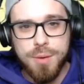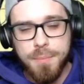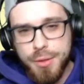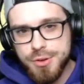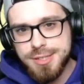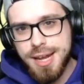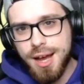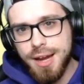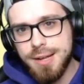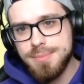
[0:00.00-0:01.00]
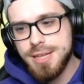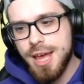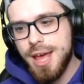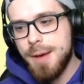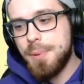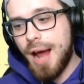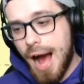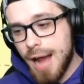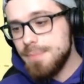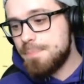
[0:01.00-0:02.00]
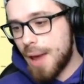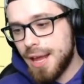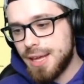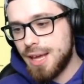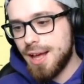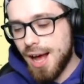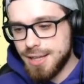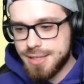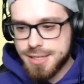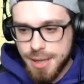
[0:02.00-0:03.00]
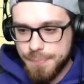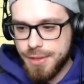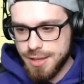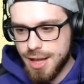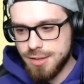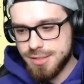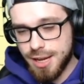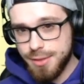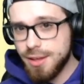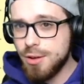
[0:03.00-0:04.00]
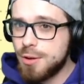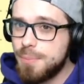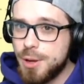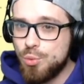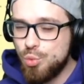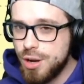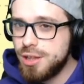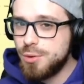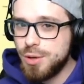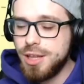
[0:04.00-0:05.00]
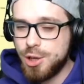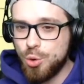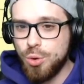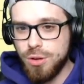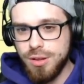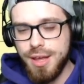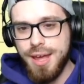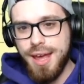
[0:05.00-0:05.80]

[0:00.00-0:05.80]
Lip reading: Mother's Day items, but I'm banking on something else. And I think it could be really, really cool.